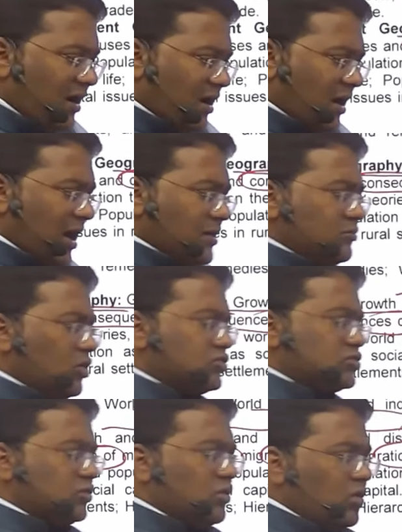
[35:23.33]
almost
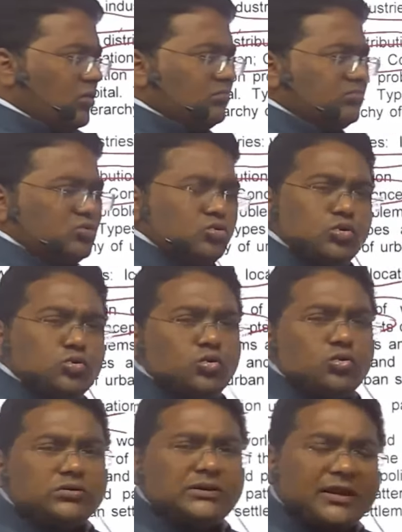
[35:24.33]
2
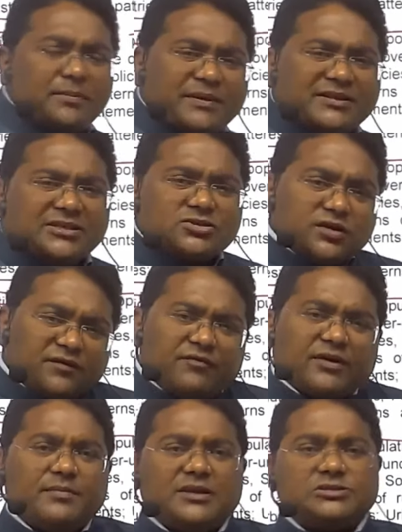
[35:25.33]
to 3 pages
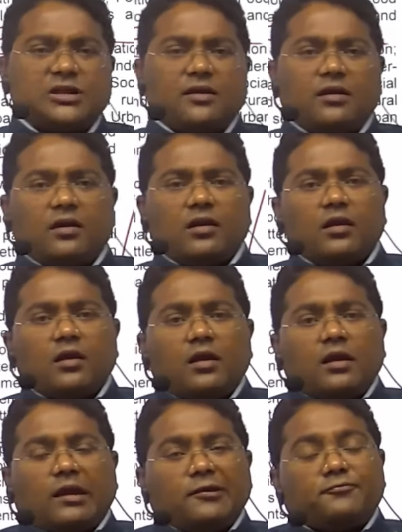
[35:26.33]
information.
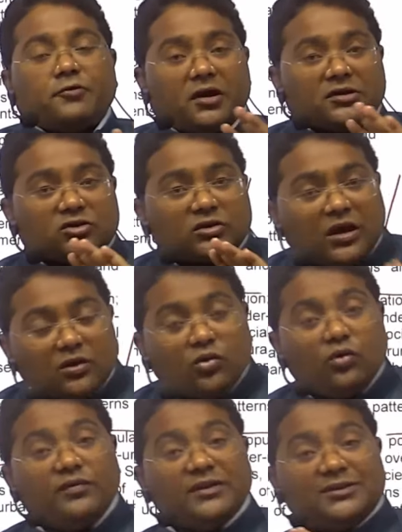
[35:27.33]
If you are
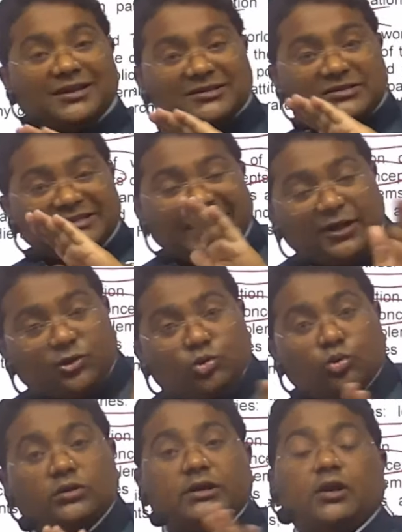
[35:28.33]
thorough with this 8
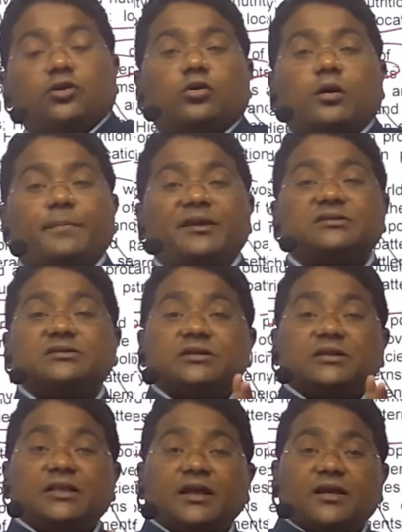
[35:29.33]
to 10 topics,
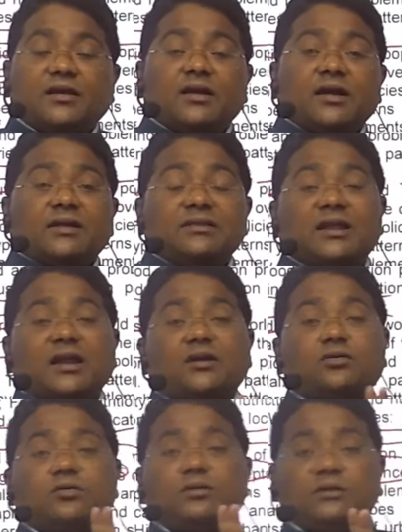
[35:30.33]
there
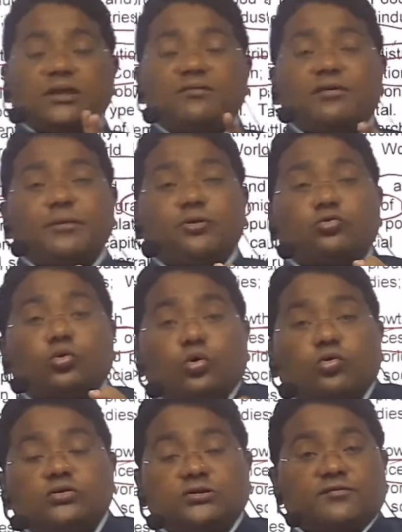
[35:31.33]
will be 2
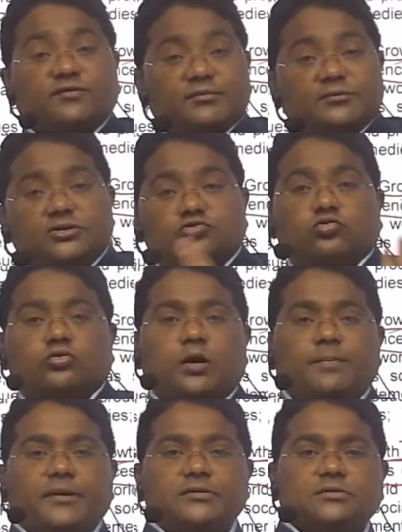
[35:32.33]
questions from these 2
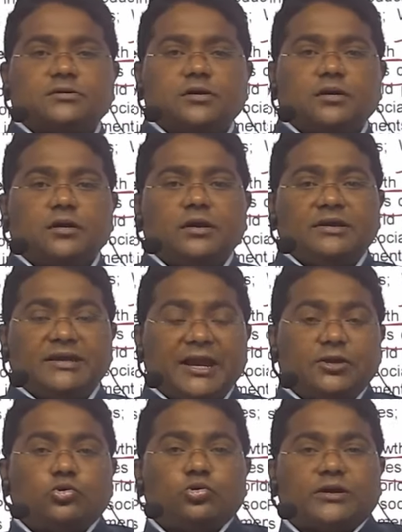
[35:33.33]
topics.
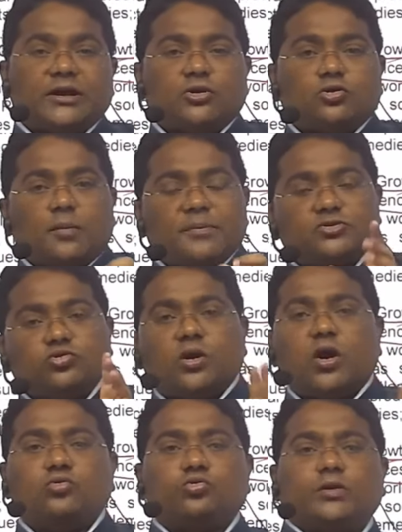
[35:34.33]
8 to 10 topics you
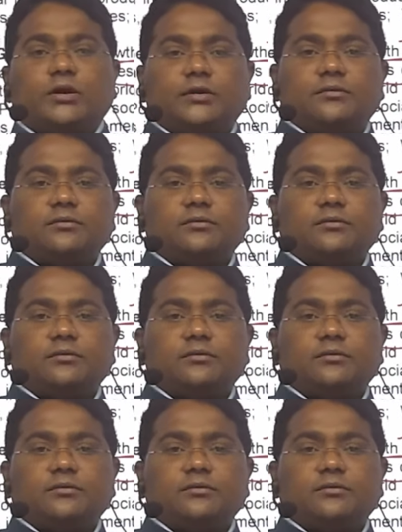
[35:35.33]
have to read,